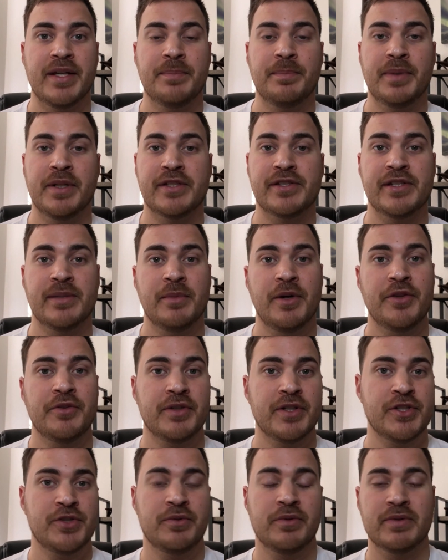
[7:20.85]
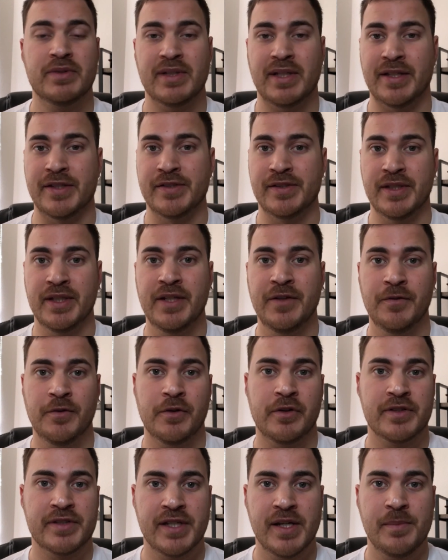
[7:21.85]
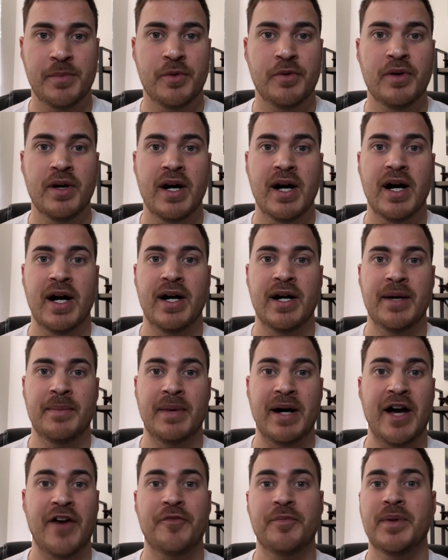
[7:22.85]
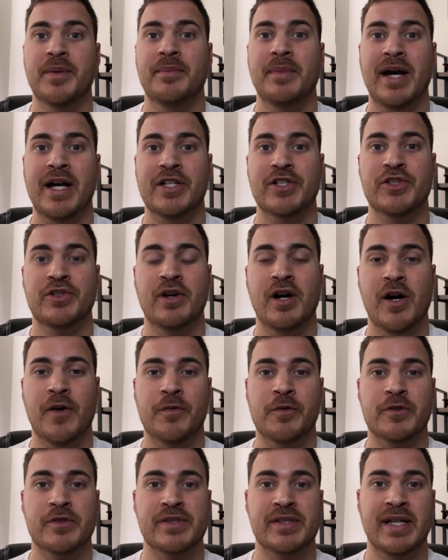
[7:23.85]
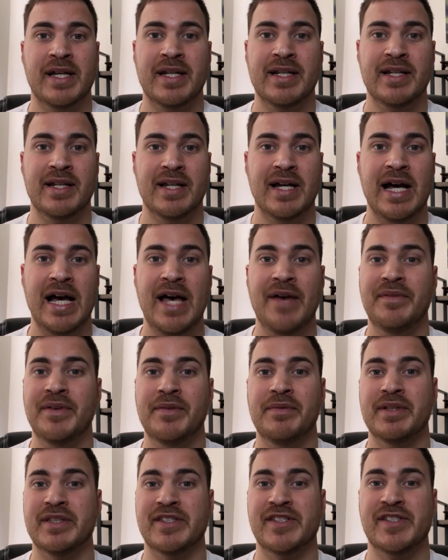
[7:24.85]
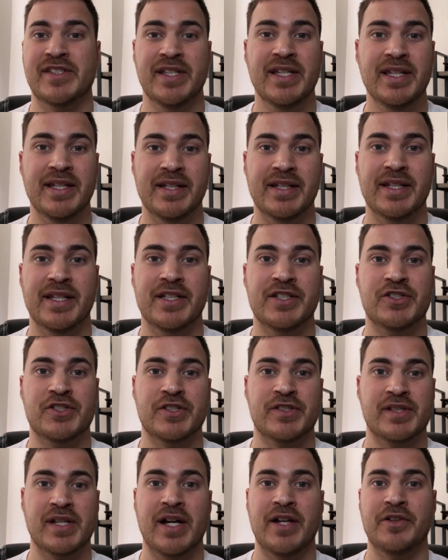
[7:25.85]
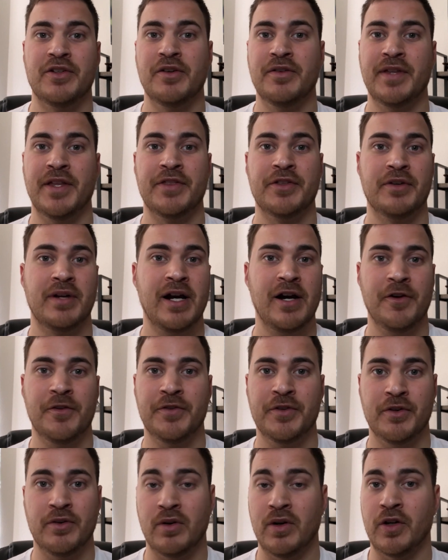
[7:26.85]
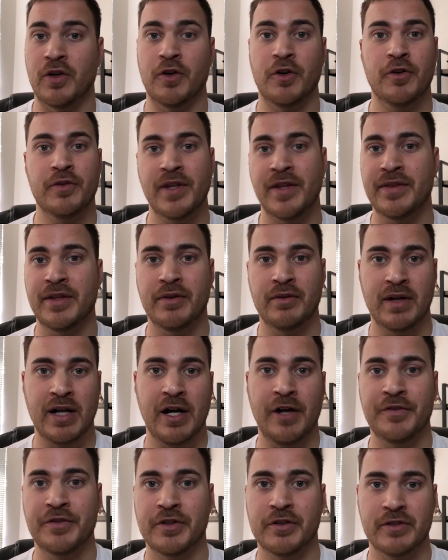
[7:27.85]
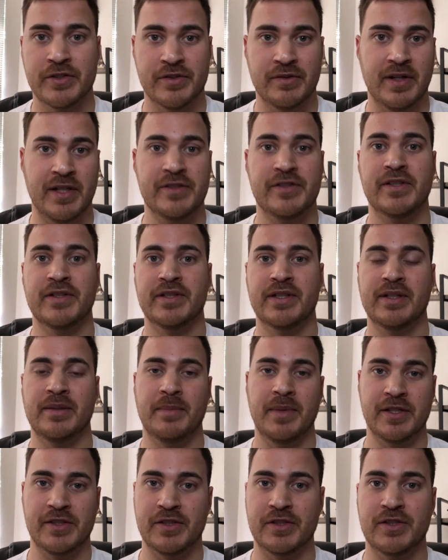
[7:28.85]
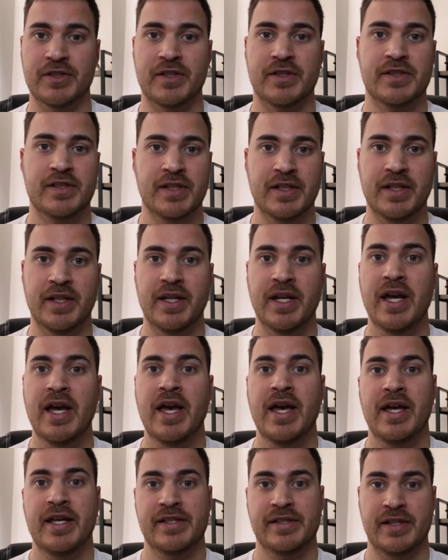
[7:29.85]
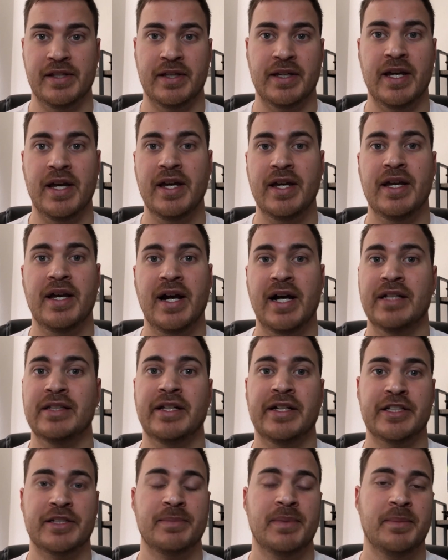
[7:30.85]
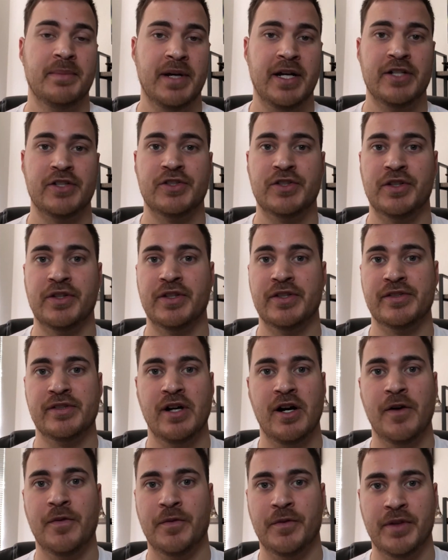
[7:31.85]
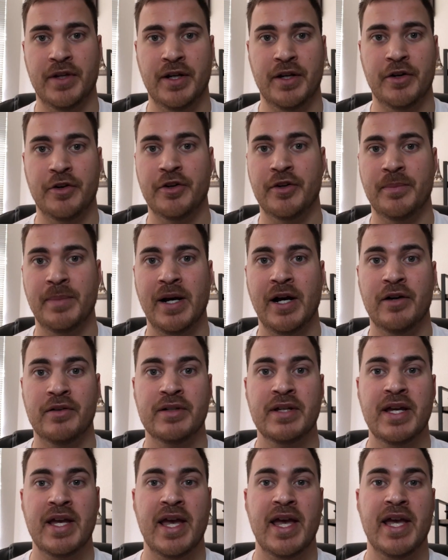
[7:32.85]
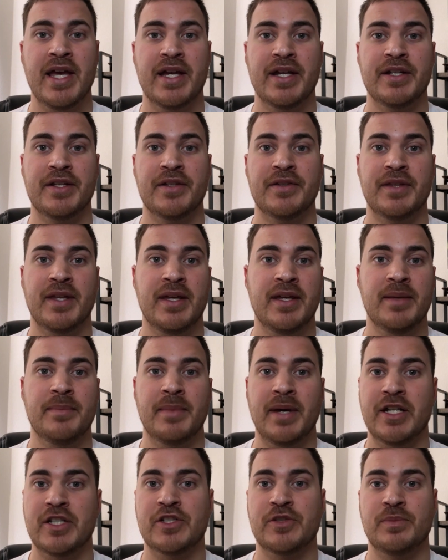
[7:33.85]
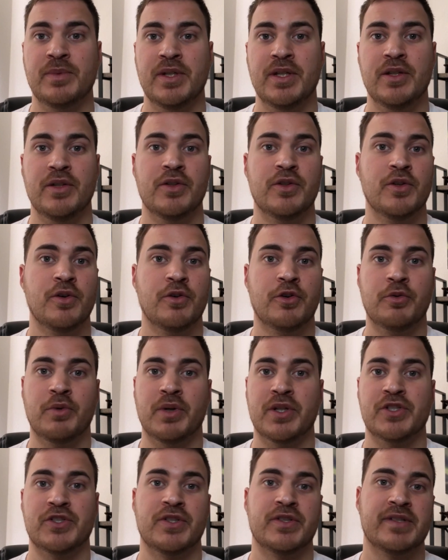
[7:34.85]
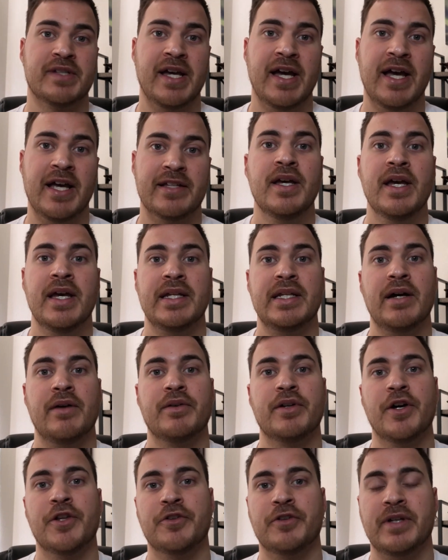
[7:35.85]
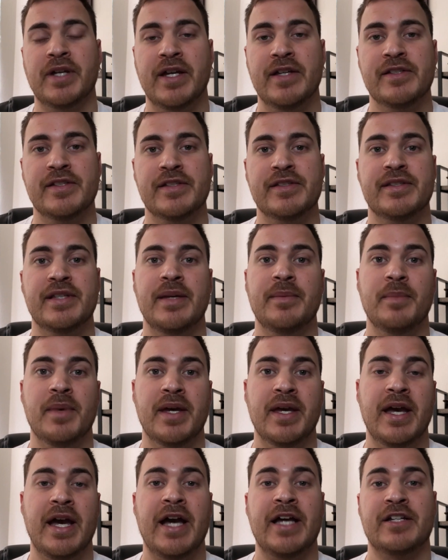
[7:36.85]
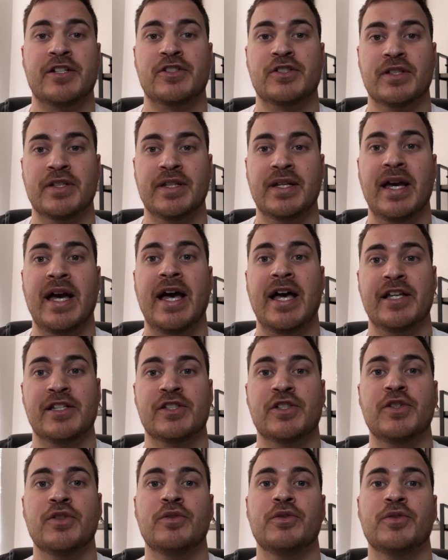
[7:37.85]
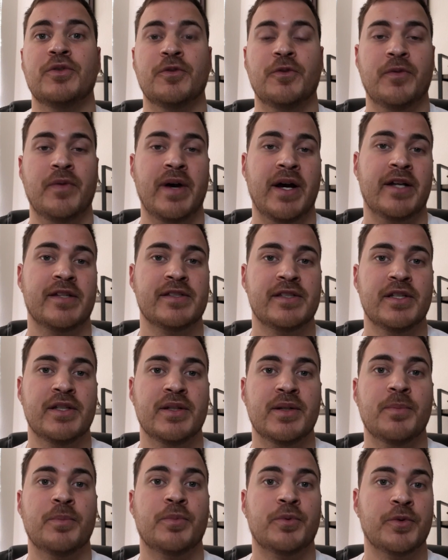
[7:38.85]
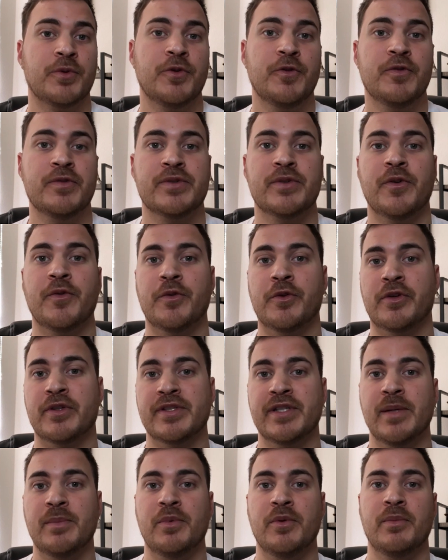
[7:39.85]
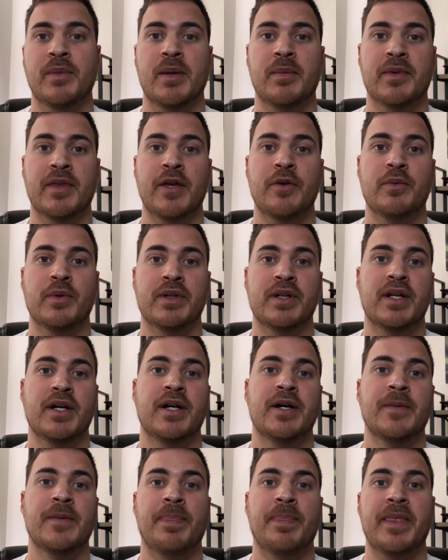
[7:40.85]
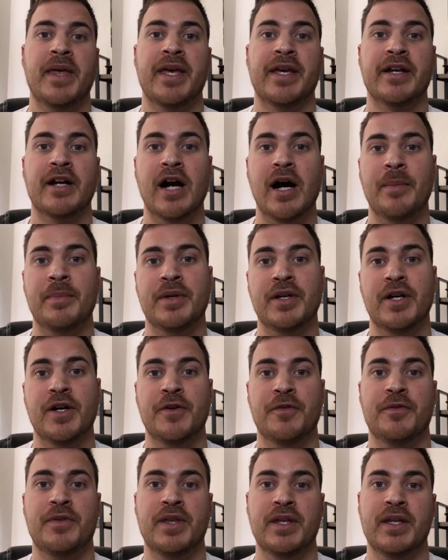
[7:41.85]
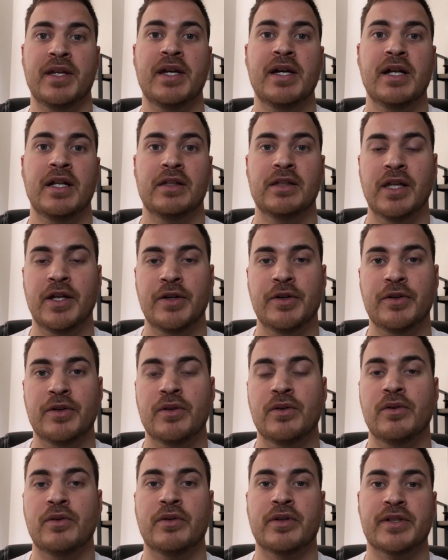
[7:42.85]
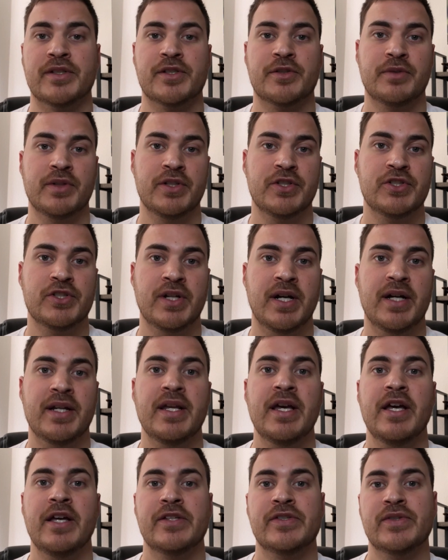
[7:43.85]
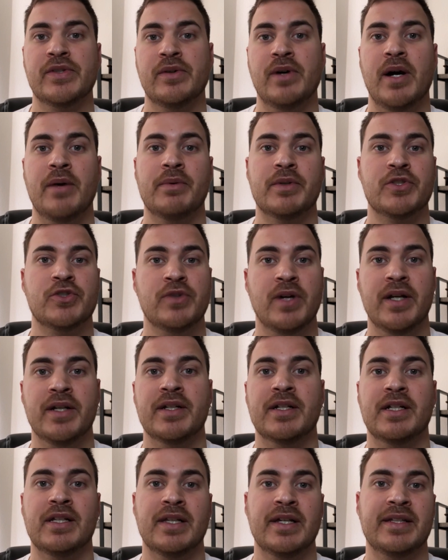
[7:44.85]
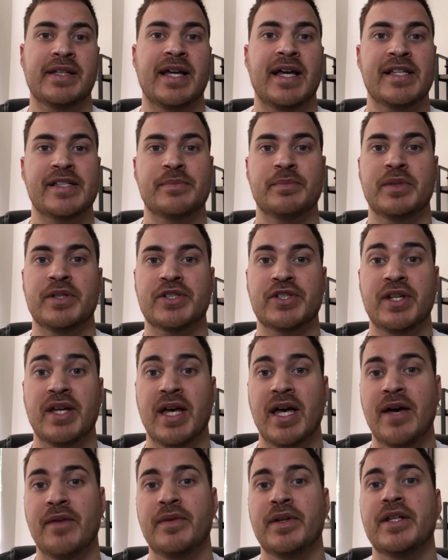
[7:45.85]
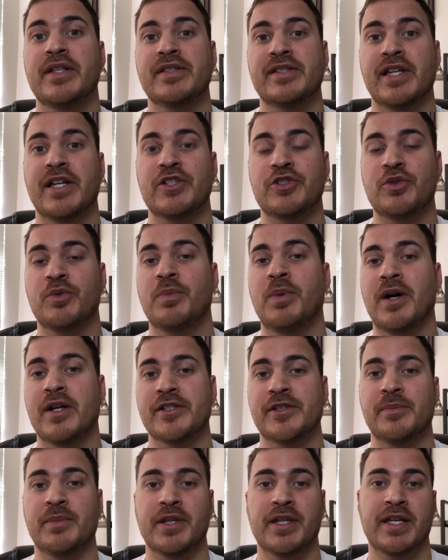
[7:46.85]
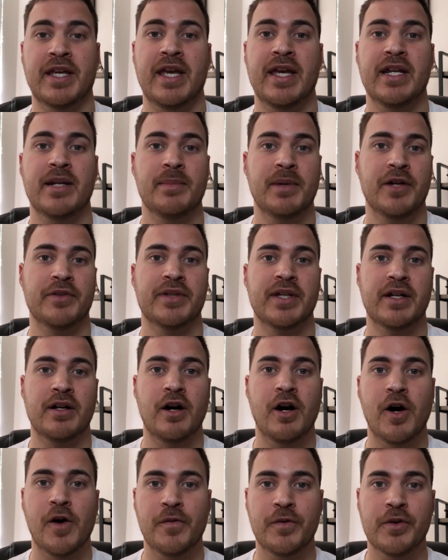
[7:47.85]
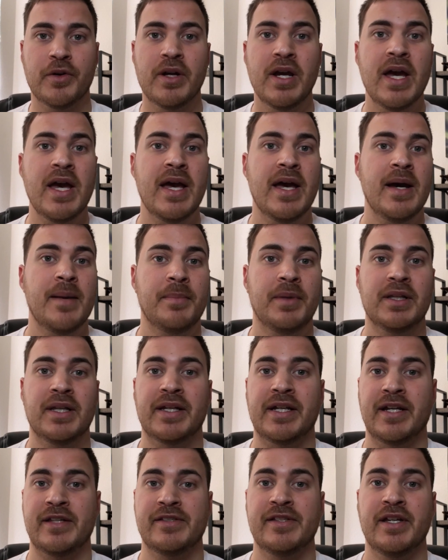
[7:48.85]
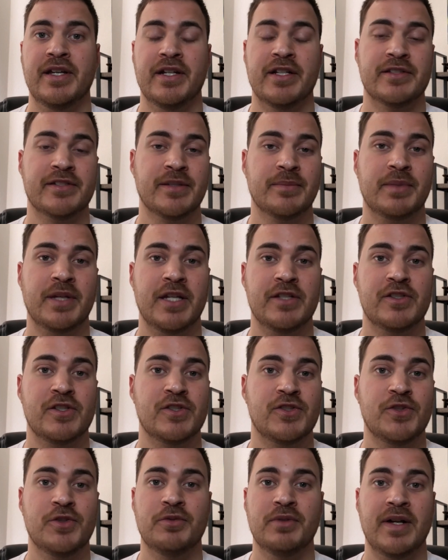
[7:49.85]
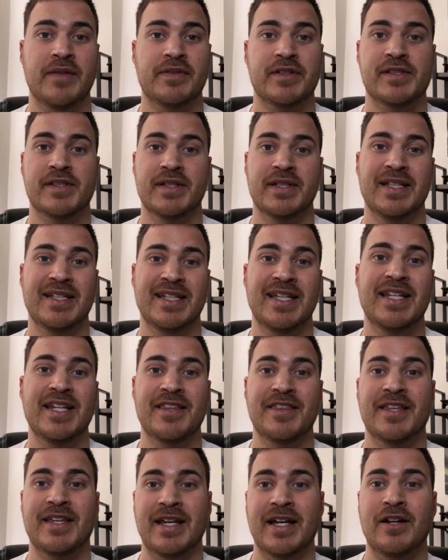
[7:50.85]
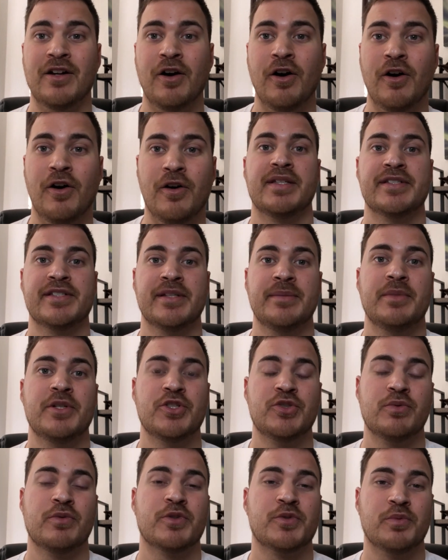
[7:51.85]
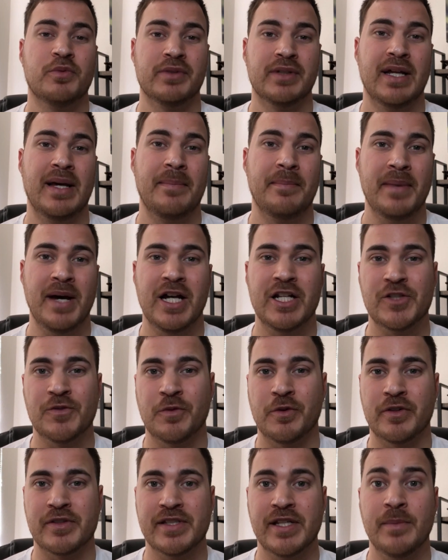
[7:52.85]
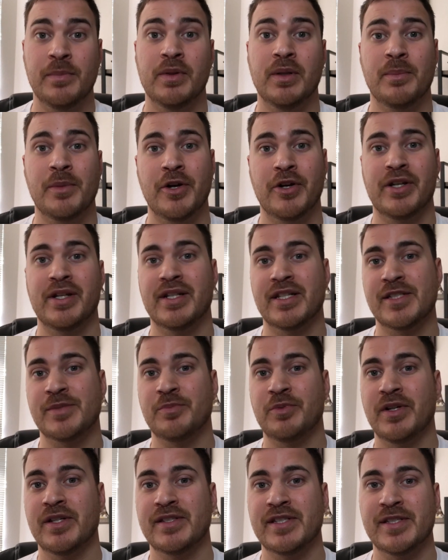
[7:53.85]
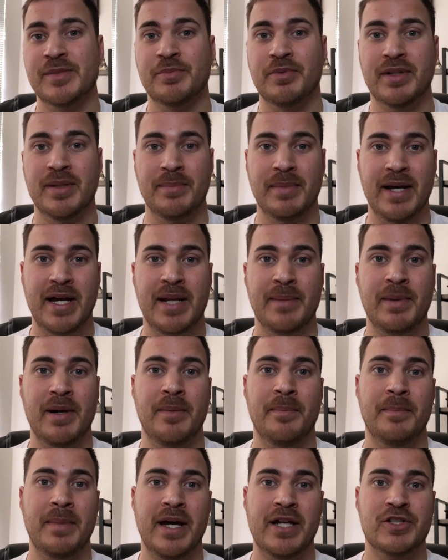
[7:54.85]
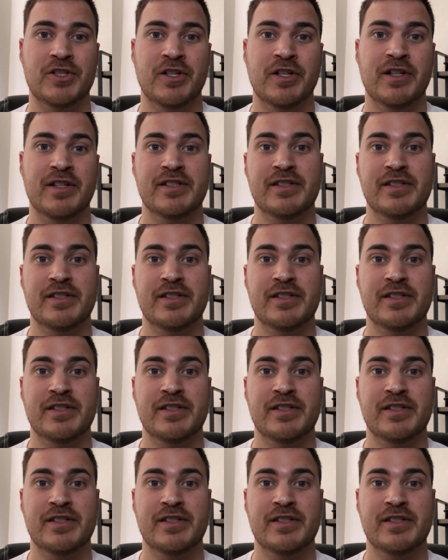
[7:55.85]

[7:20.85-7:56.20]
But some other issuers like Citi, for example, I've been matched to offers that I haven't even seen. It's just I know that they're out there, or I heard that they were out there, so I sent in a message to Citi saying, hey, I'd like to be matched to this offer that I heard about, and they matched me, no questions asked. Now in other cases, they may actually ask you to fax in proof. So for example, maybe they want a copy of the letter or a screenshot. So I would try to collect as much evidence as you possibly can about that offer. But like I said, in some cases, you don't have to send in anything at all. Some issuers will not match. For example, American Express is pretty bad about matching.